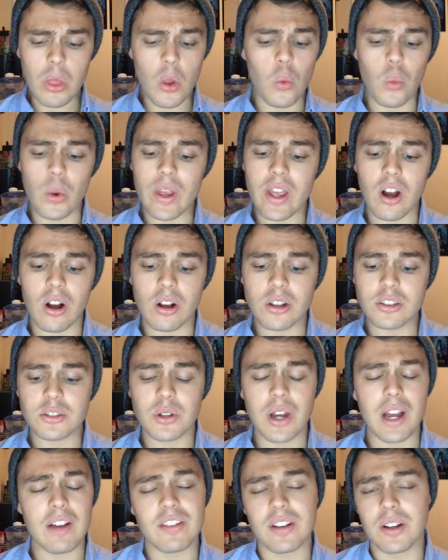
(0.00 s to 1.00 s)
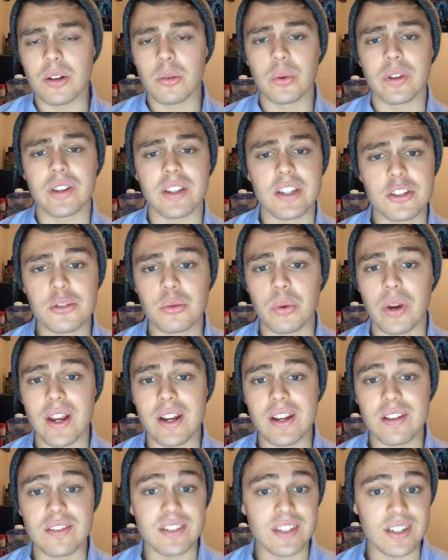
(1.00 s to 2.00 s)
we also have a release
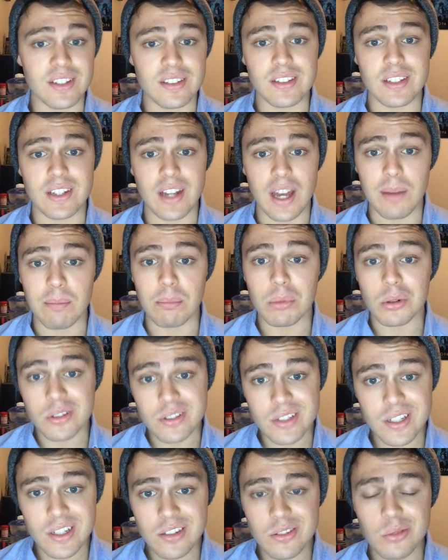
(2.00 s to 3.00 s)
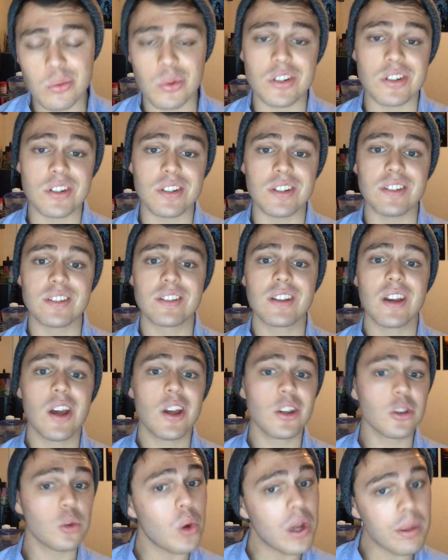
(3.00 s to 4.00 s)
rate of 69%, which is
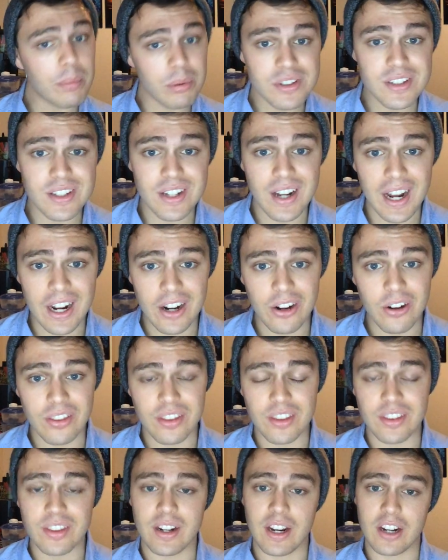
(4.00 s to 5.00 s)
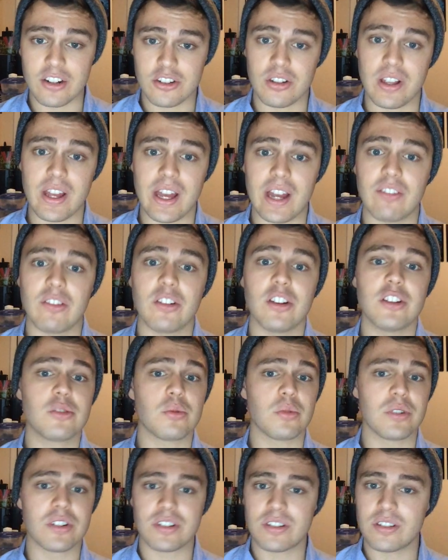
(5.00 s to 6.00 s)
20% higher than the national
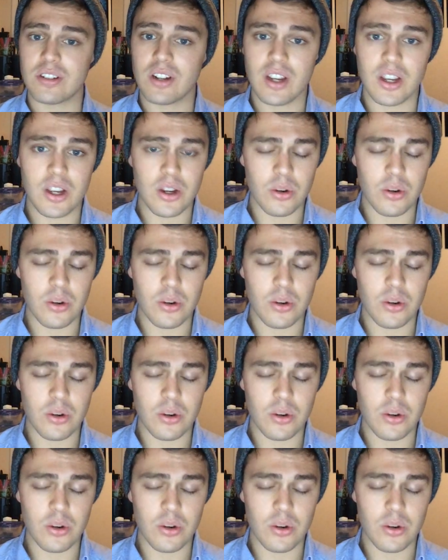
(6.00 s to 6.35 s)
average, which